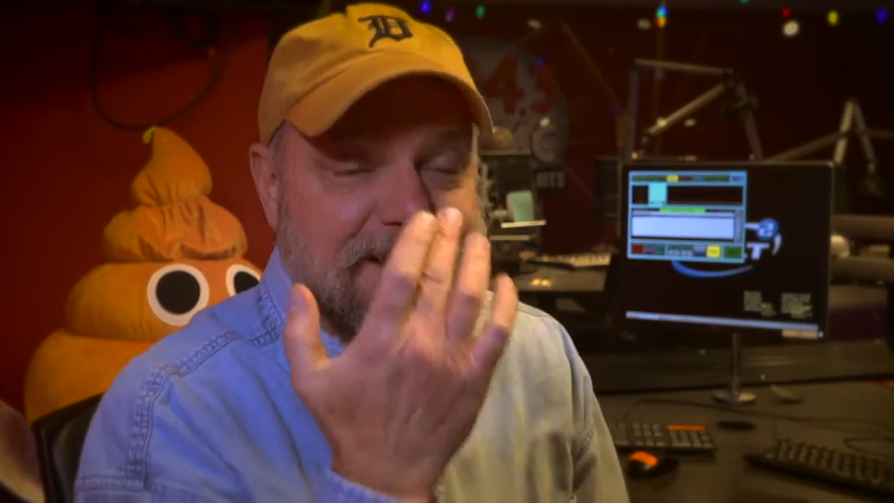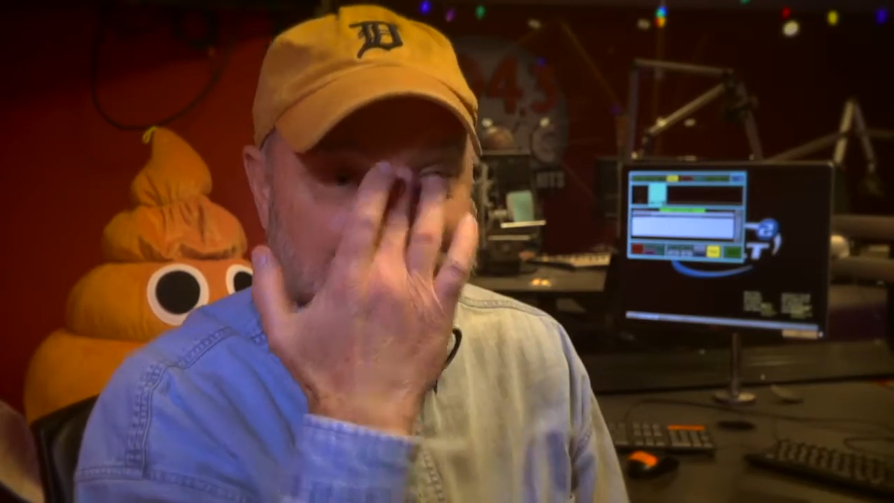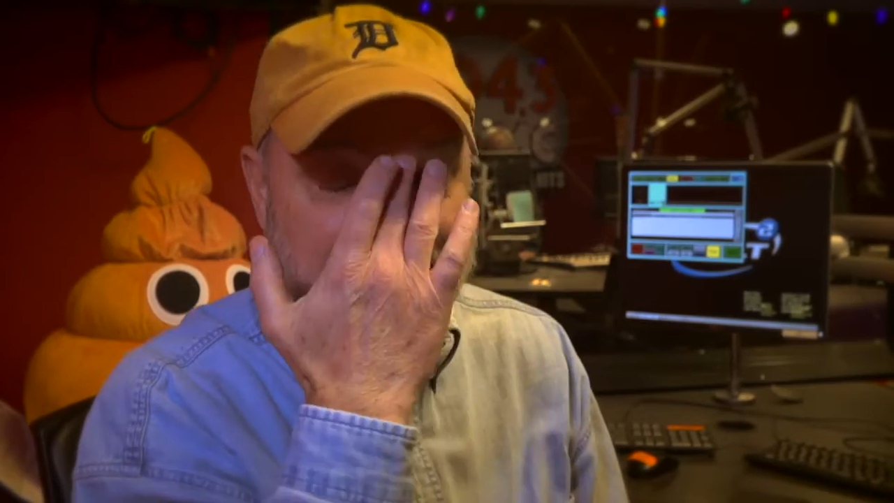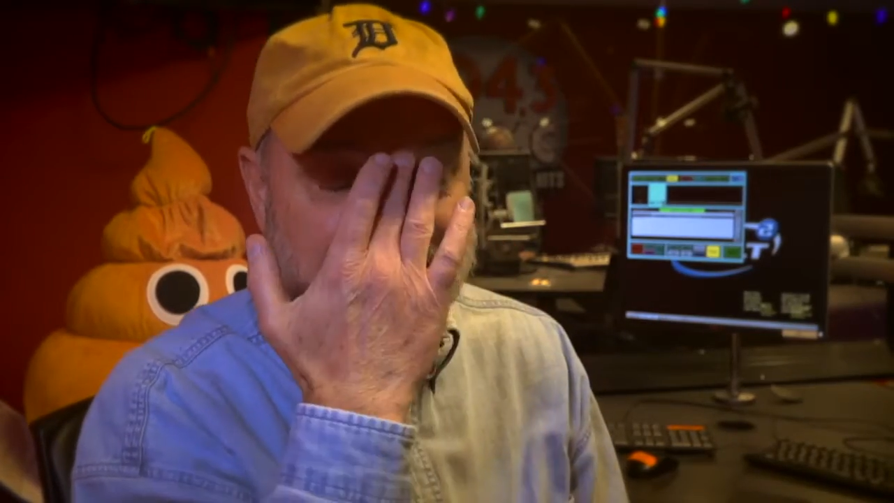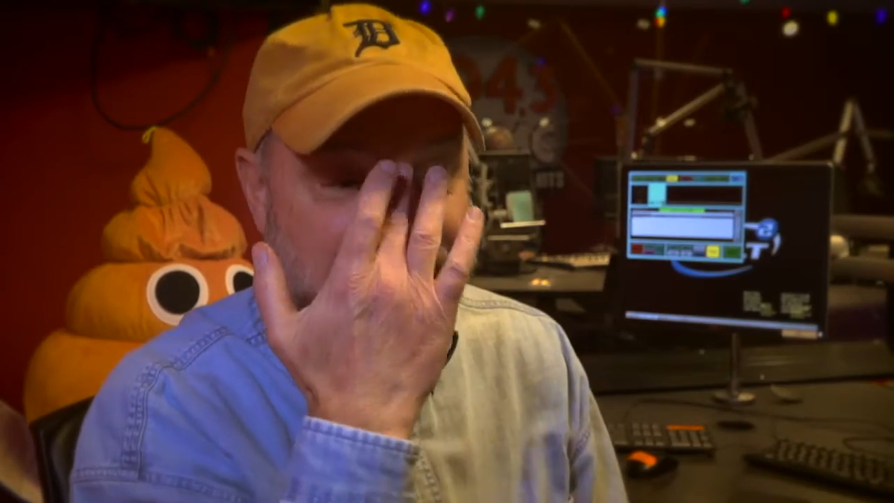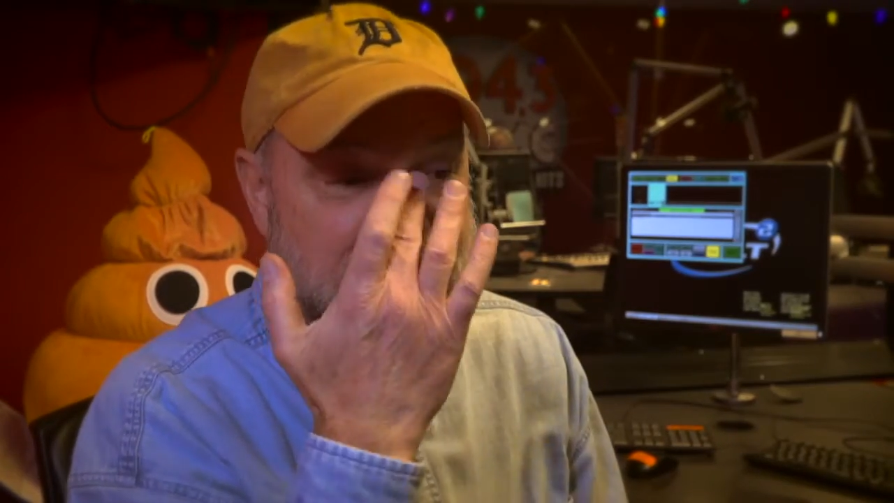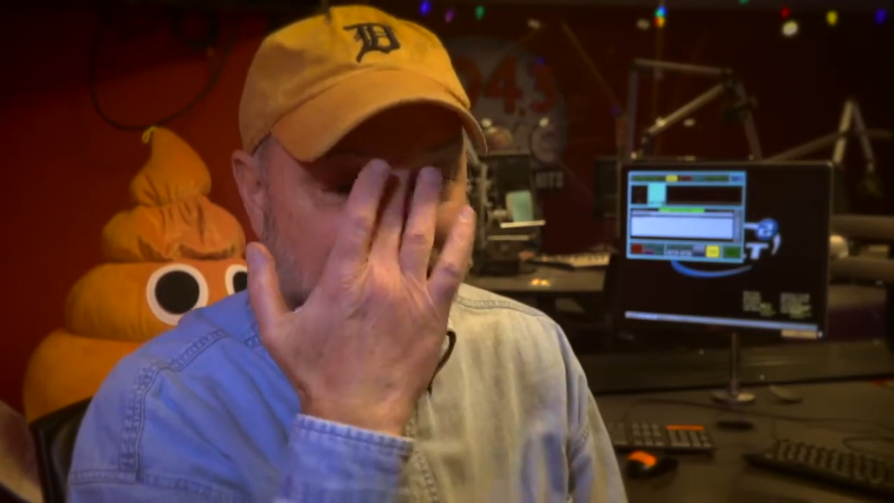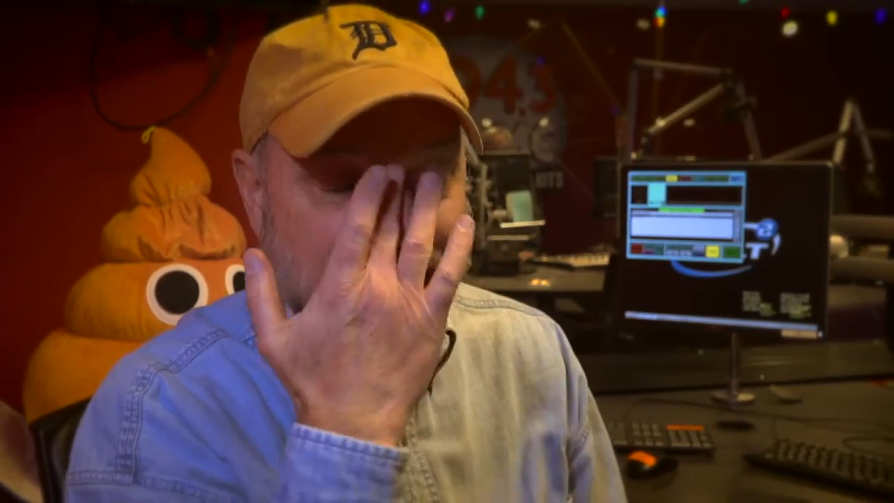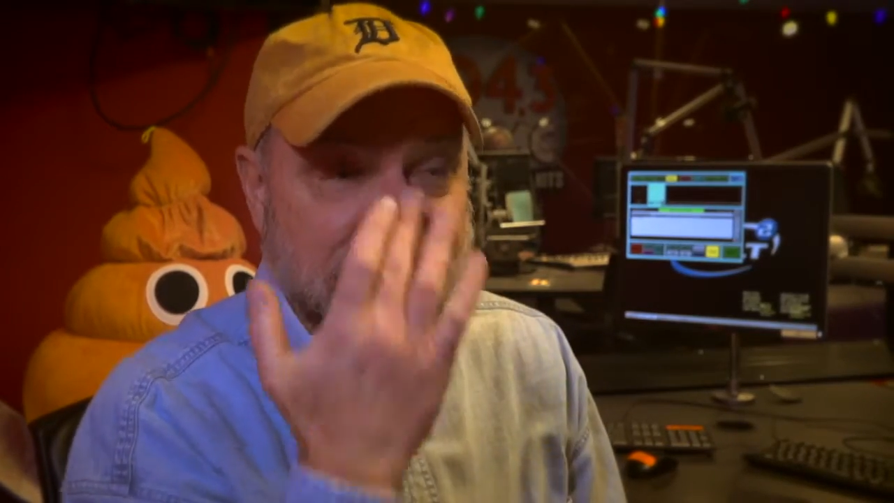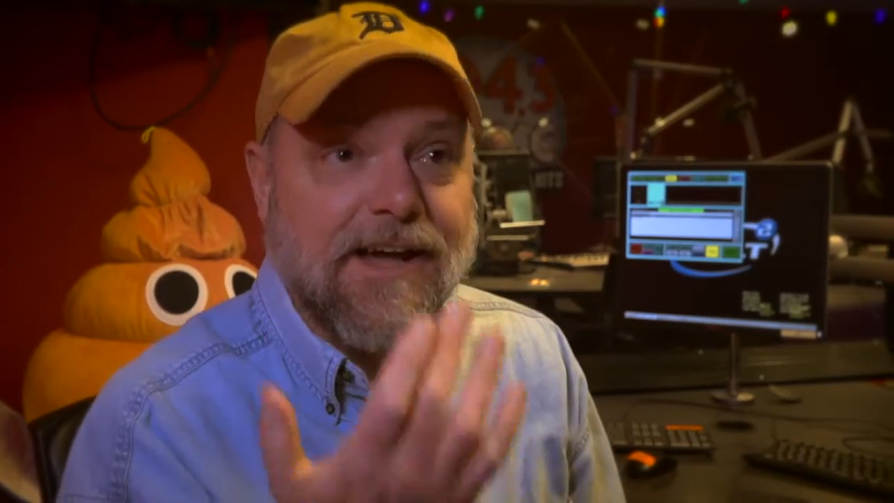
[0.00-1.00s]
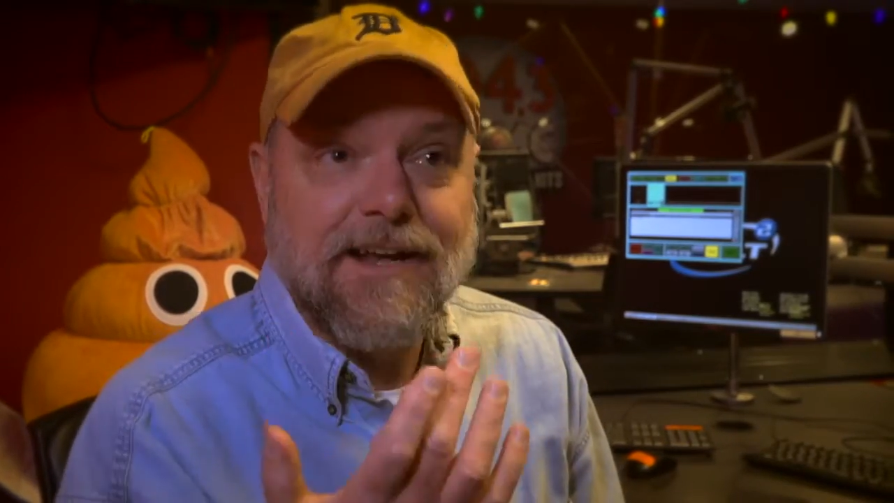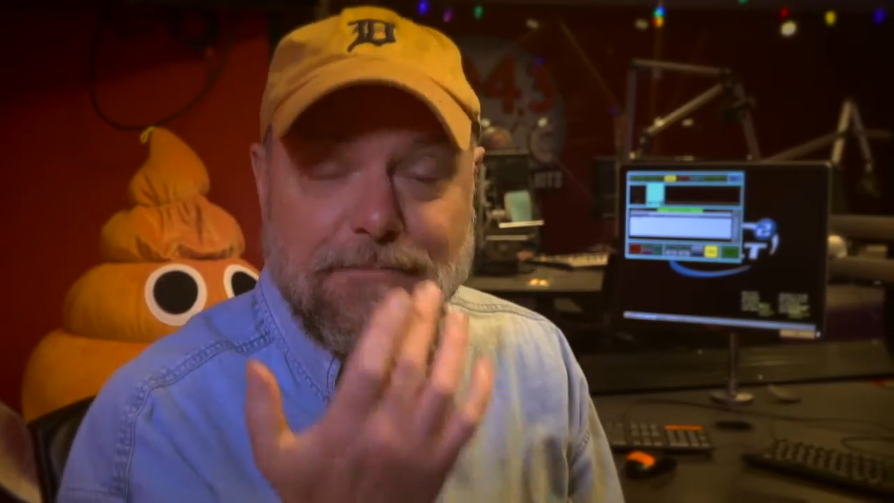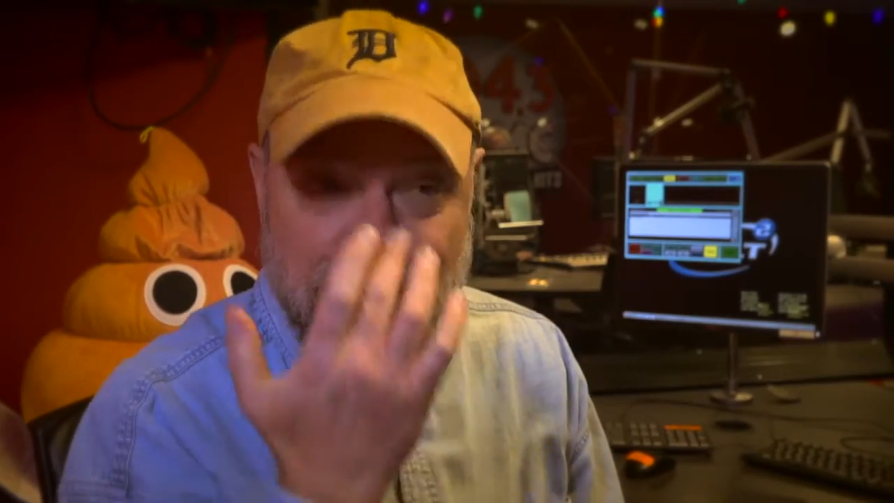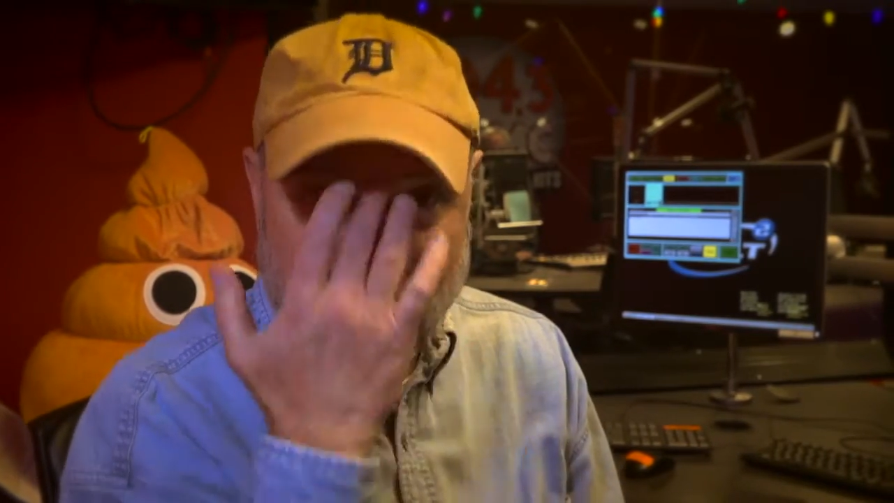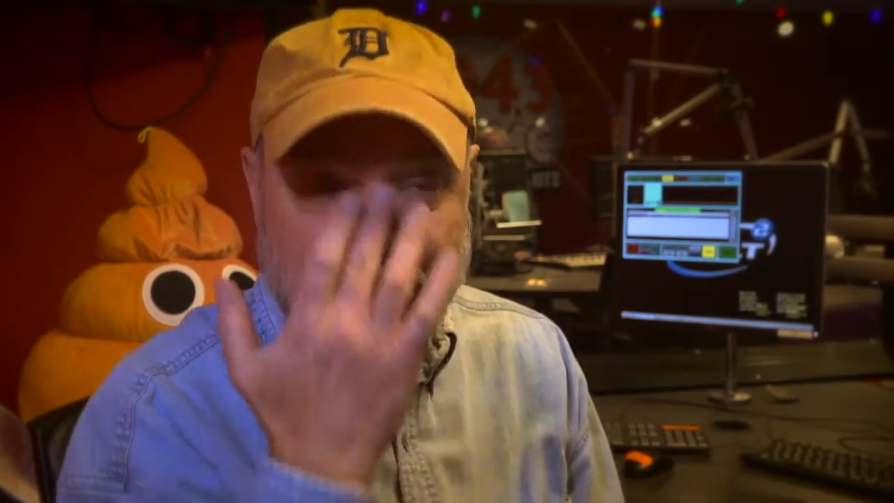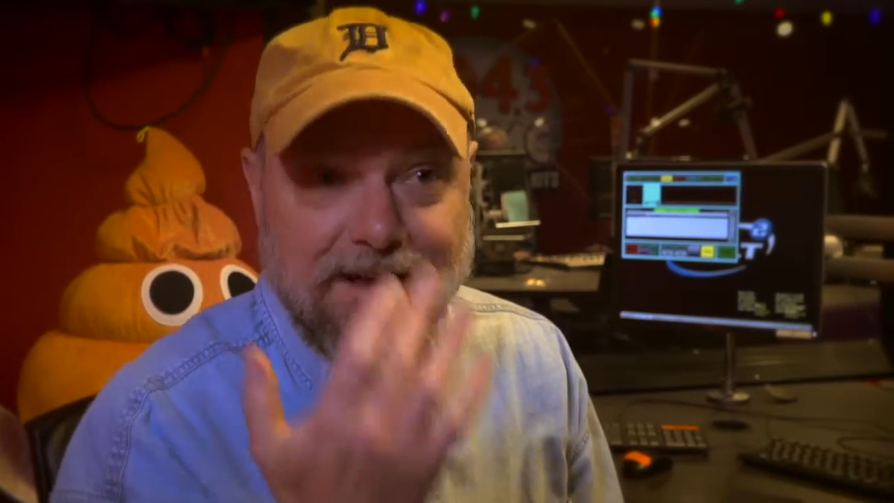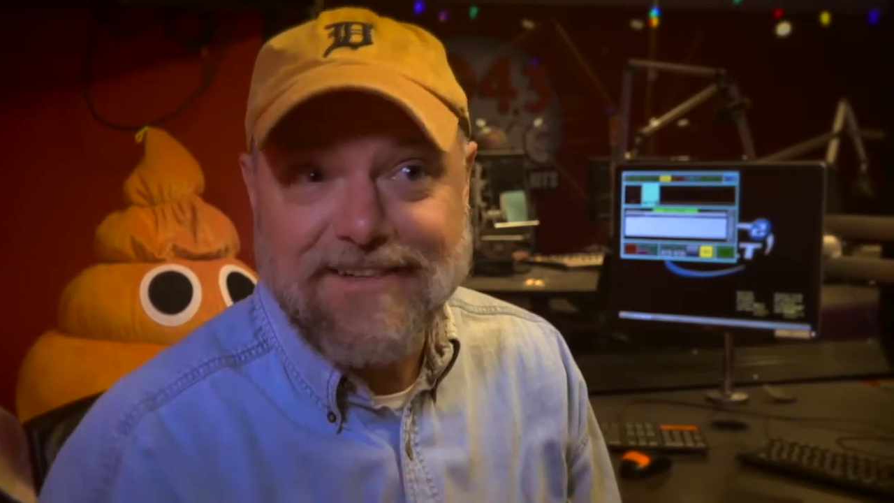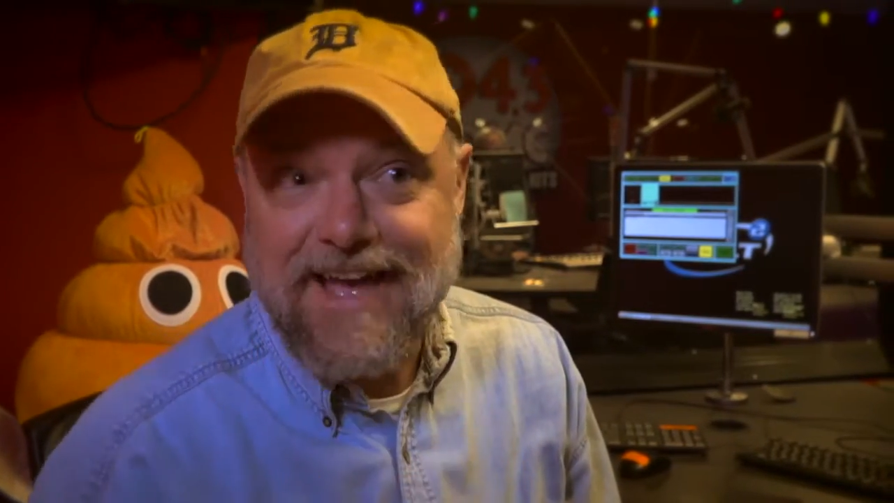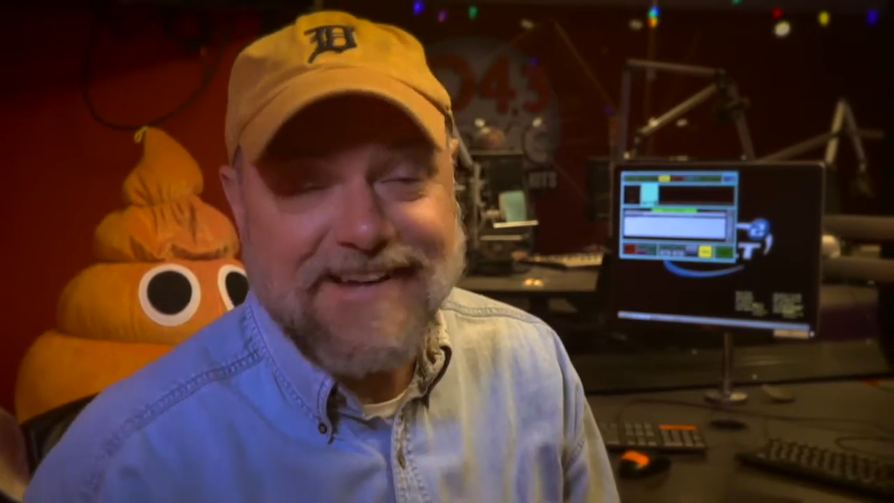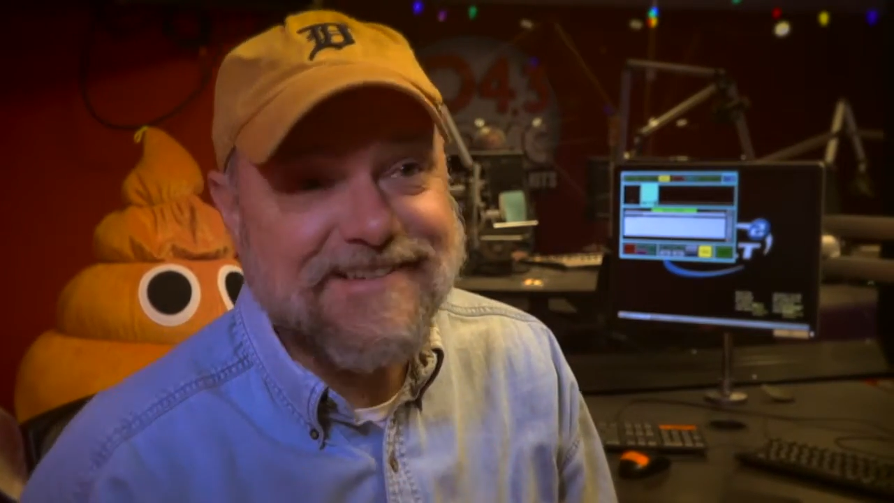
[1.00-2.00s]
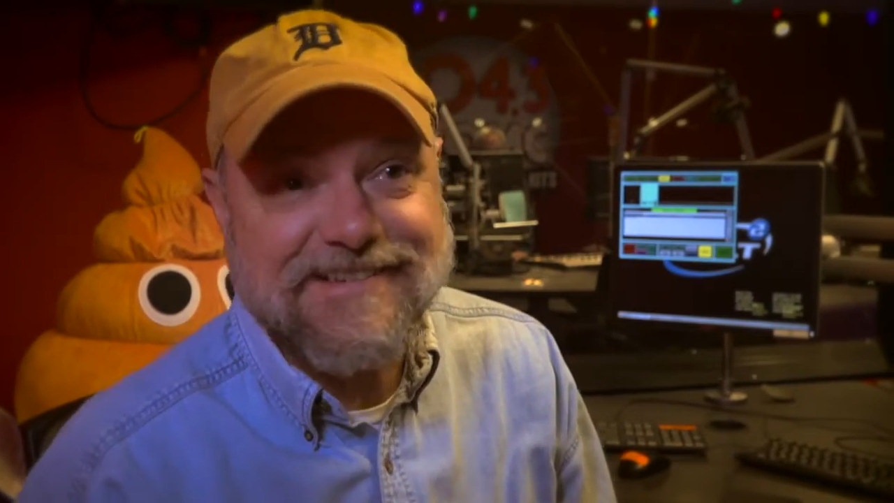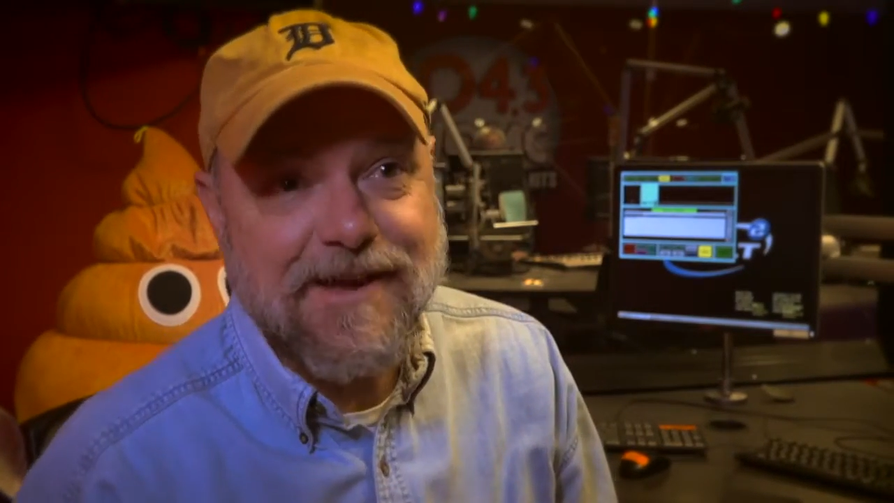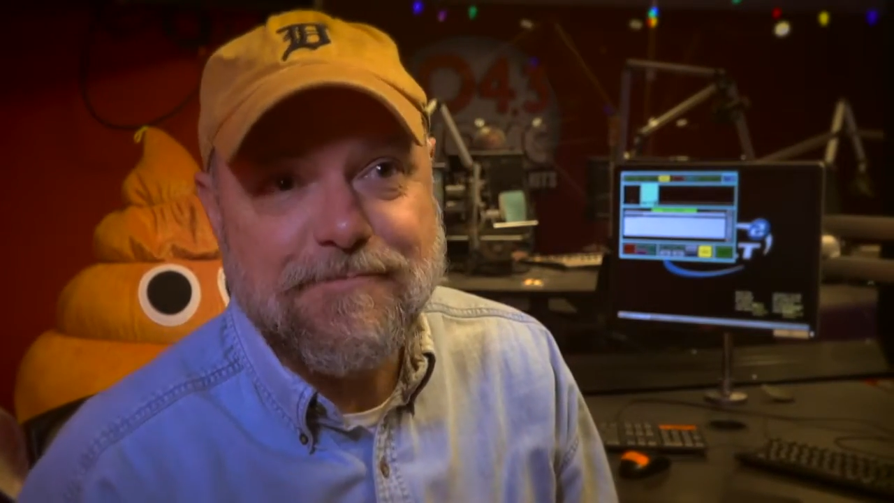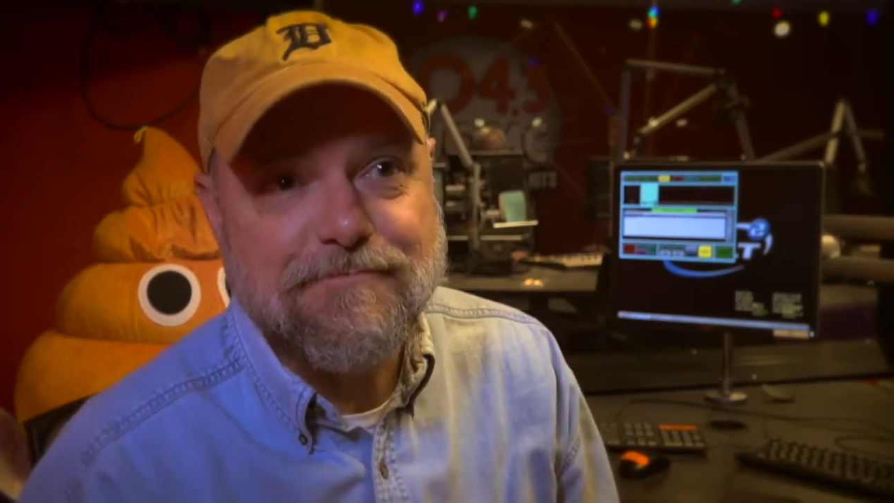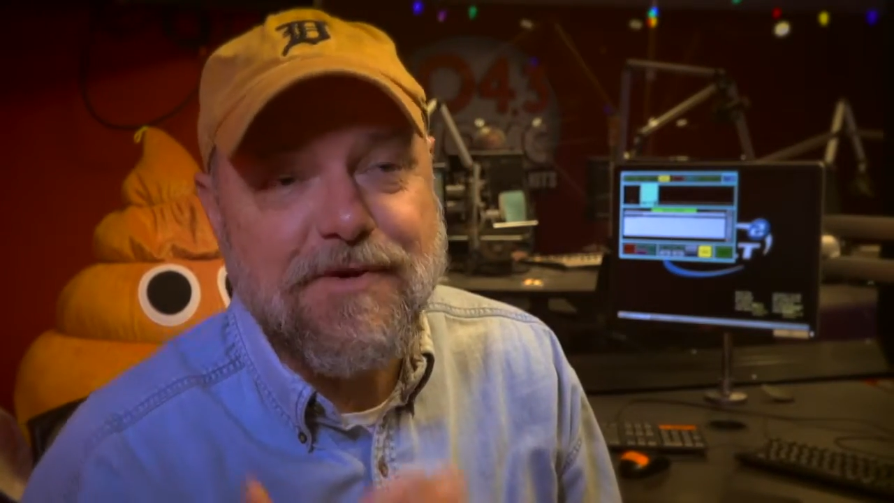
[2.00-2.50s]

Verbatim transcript: because I think I've got to move my glasses up,